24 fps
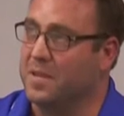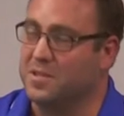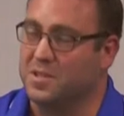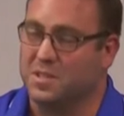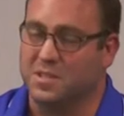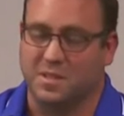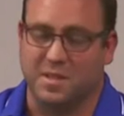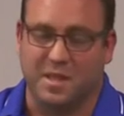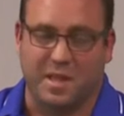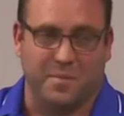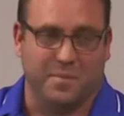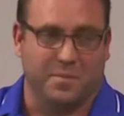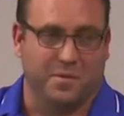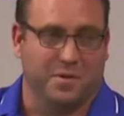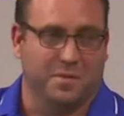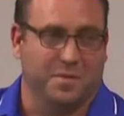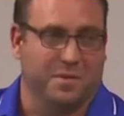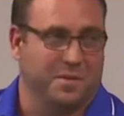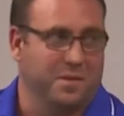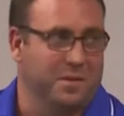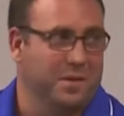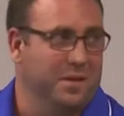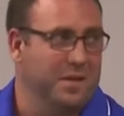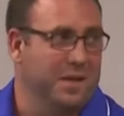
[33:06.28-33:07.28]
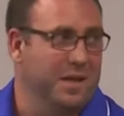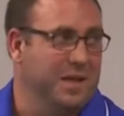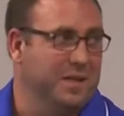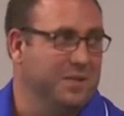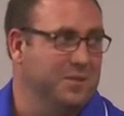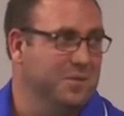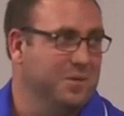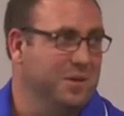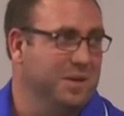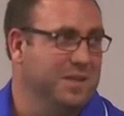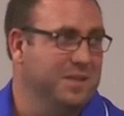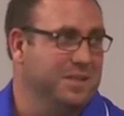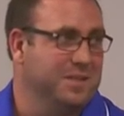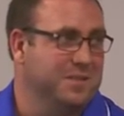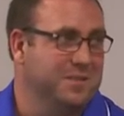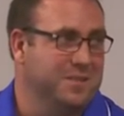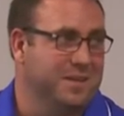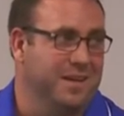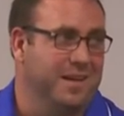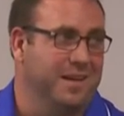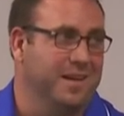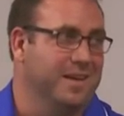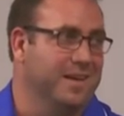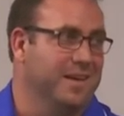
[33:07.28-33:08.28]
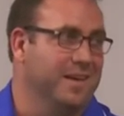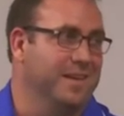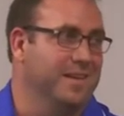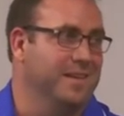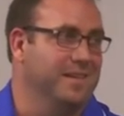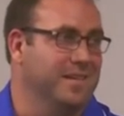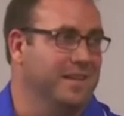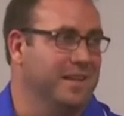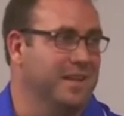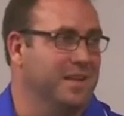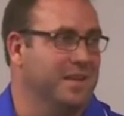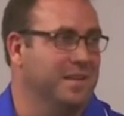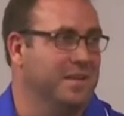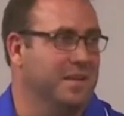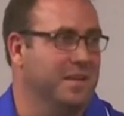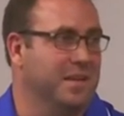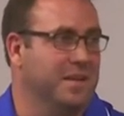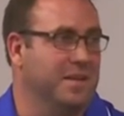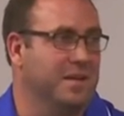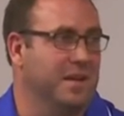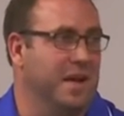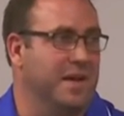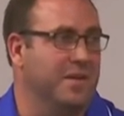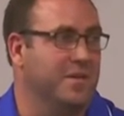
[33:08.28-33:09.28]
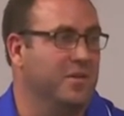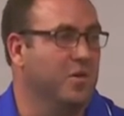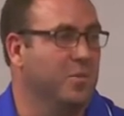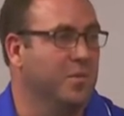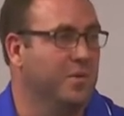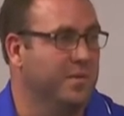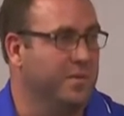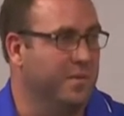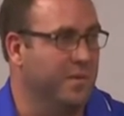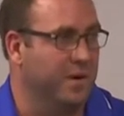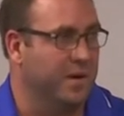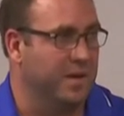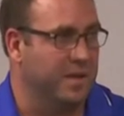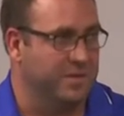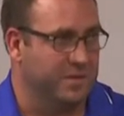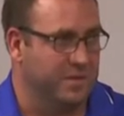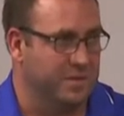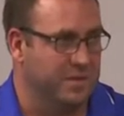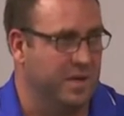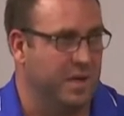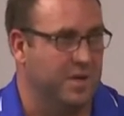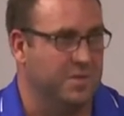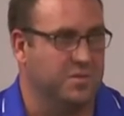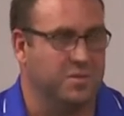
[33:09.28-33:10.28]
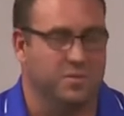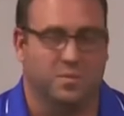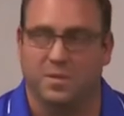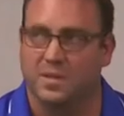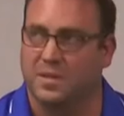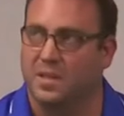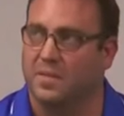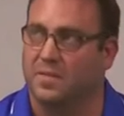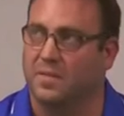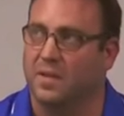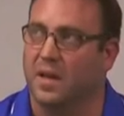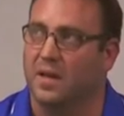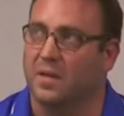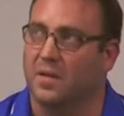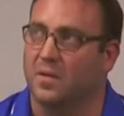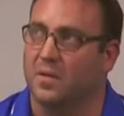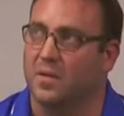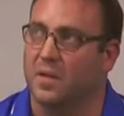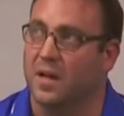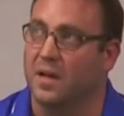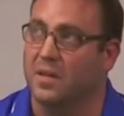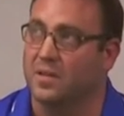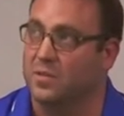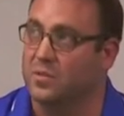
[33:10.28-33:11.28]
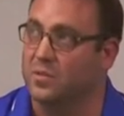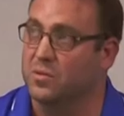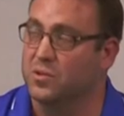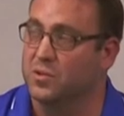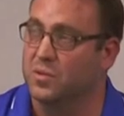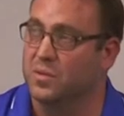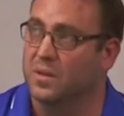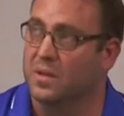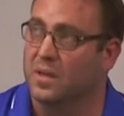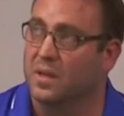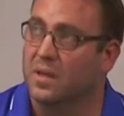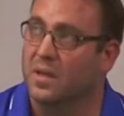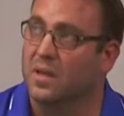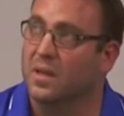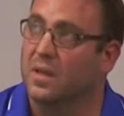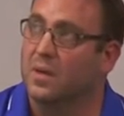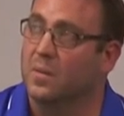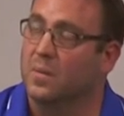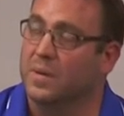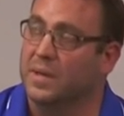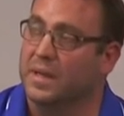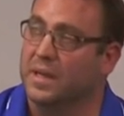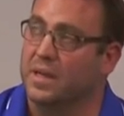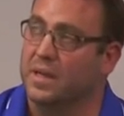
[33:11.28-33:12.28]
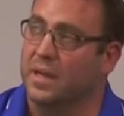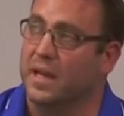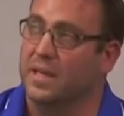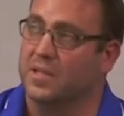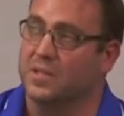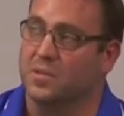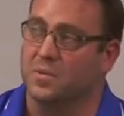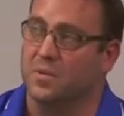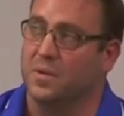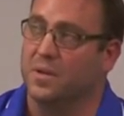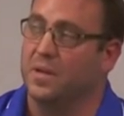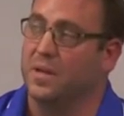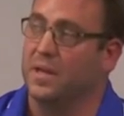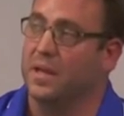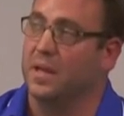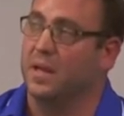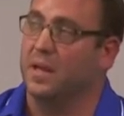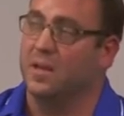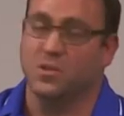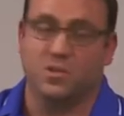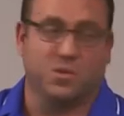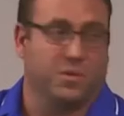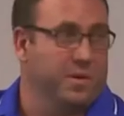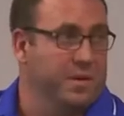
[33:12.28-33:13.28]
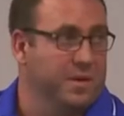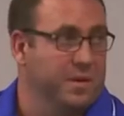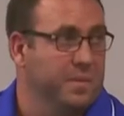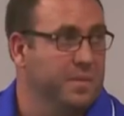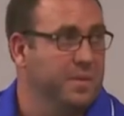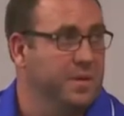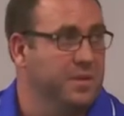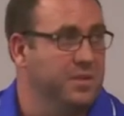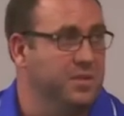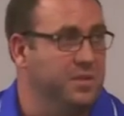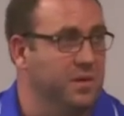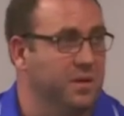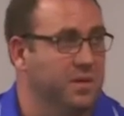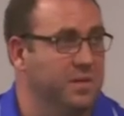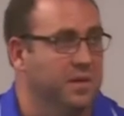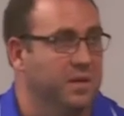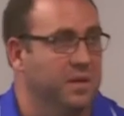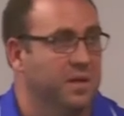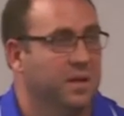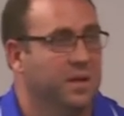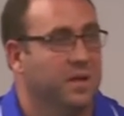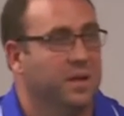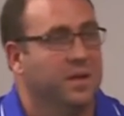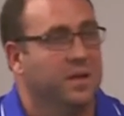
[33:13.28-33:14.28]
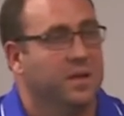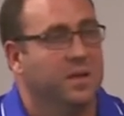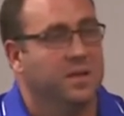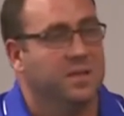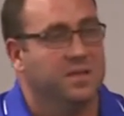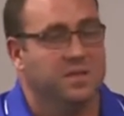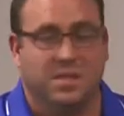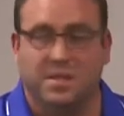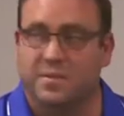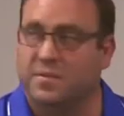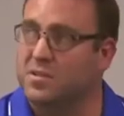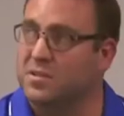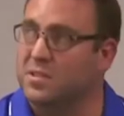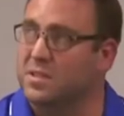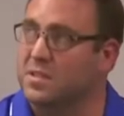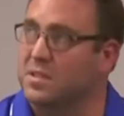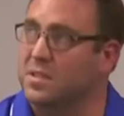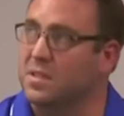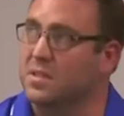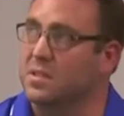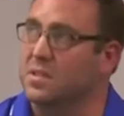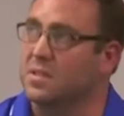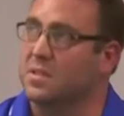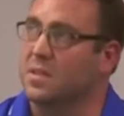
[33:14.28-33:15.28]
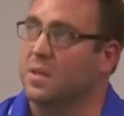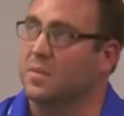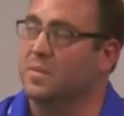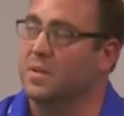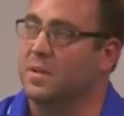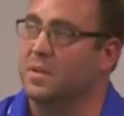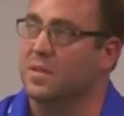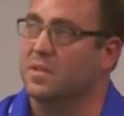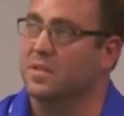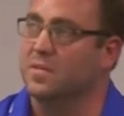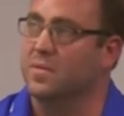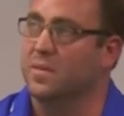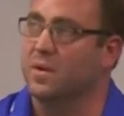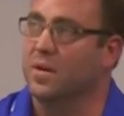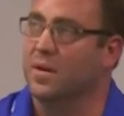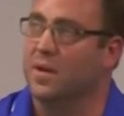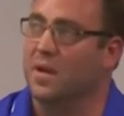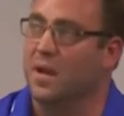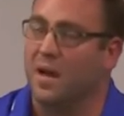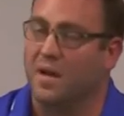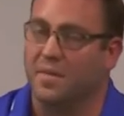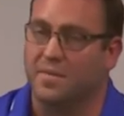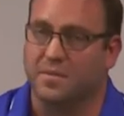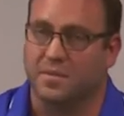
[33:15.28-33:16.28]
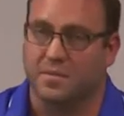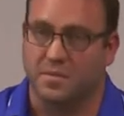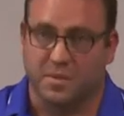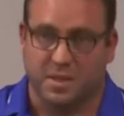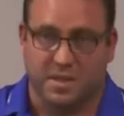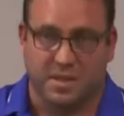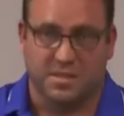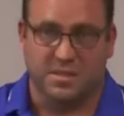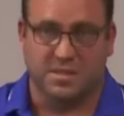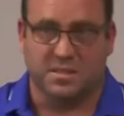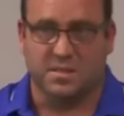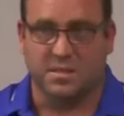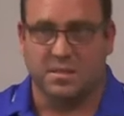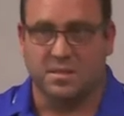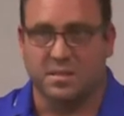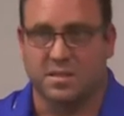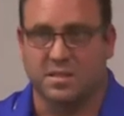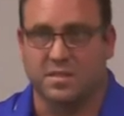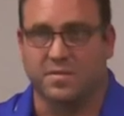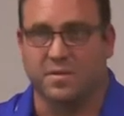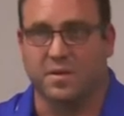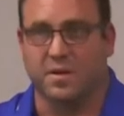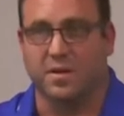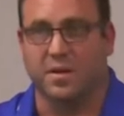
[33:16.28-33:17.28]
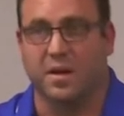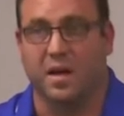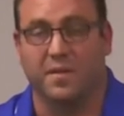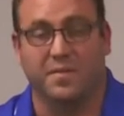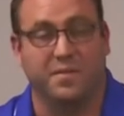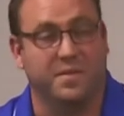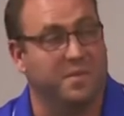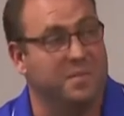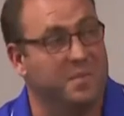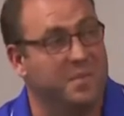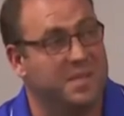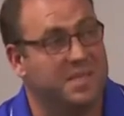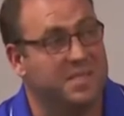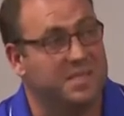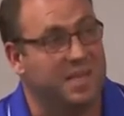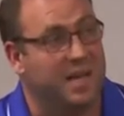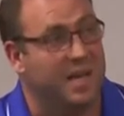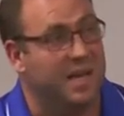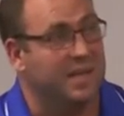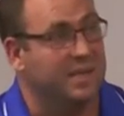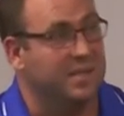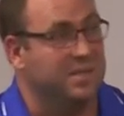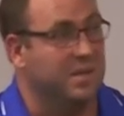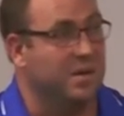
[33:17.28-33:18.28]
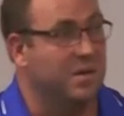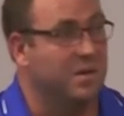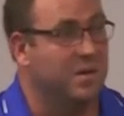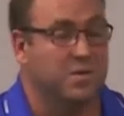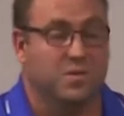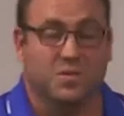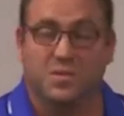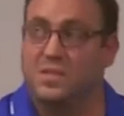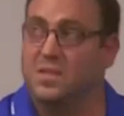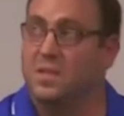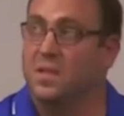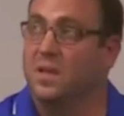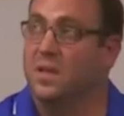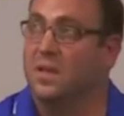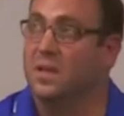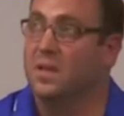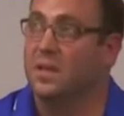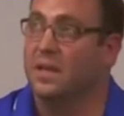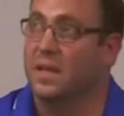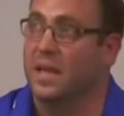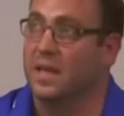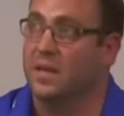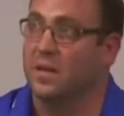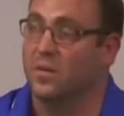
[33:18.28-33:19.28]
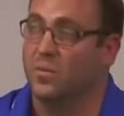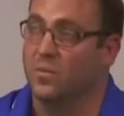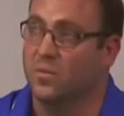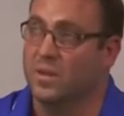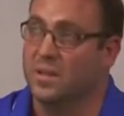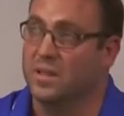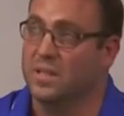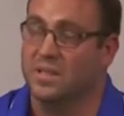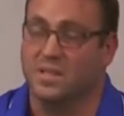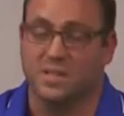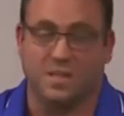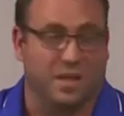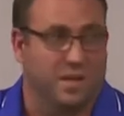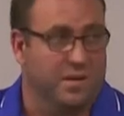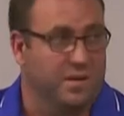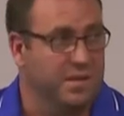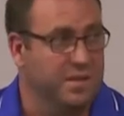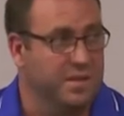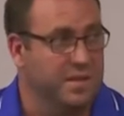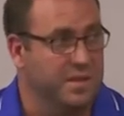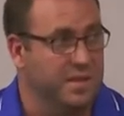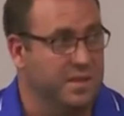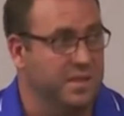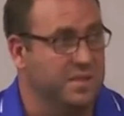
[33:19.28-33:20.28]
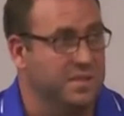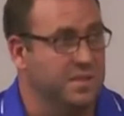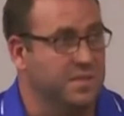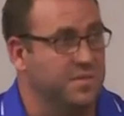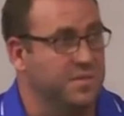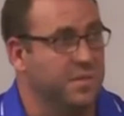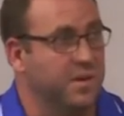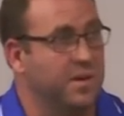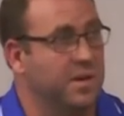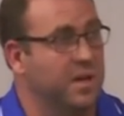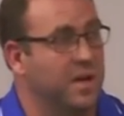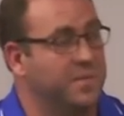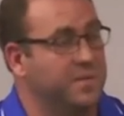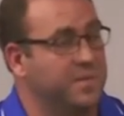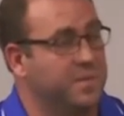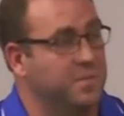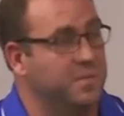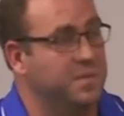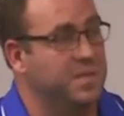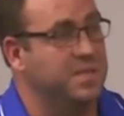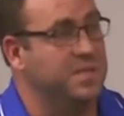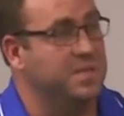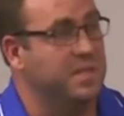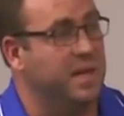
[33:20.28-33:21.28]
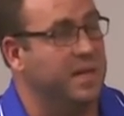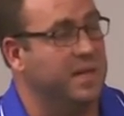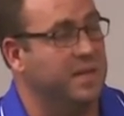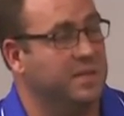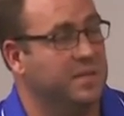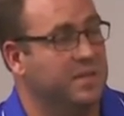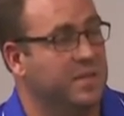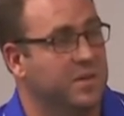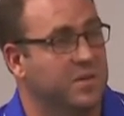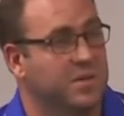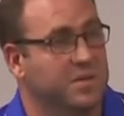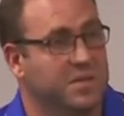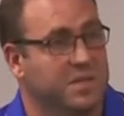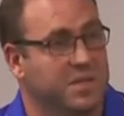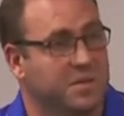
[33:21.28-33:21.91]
she's in that perfect little age range, and I know before I even talk to them what they've got going on usually. We get an x-ray, and I'll show you the picture of it. Seaver's disease is something that's very often missed. It's very often misdiagnosed, and a really scary thing is it's very often misdiagnosed